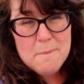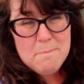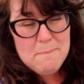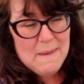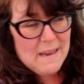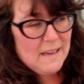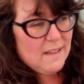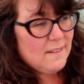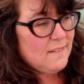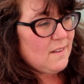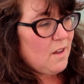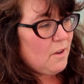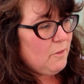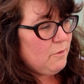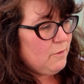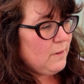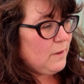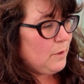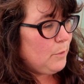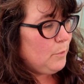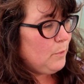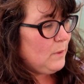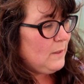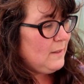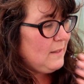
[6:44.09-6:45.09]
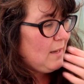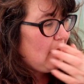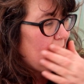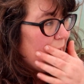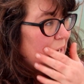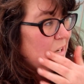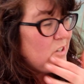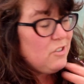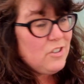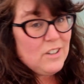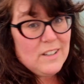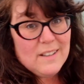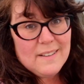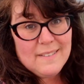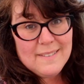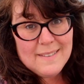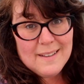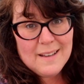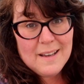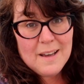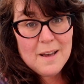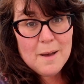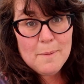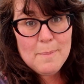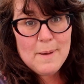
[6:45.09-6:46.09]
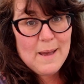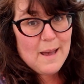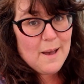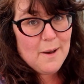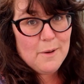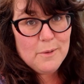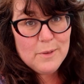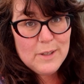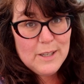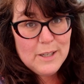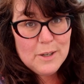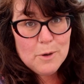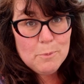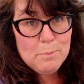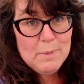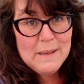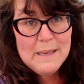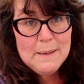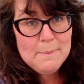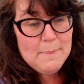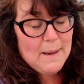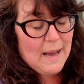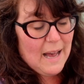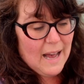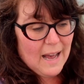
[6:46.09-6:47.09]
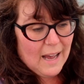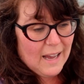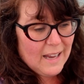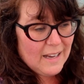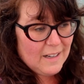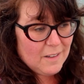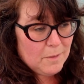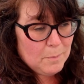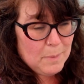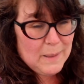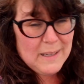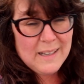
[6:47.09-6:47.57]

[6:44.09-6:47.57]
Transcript: make us all feel really anxious about, you know, being behind.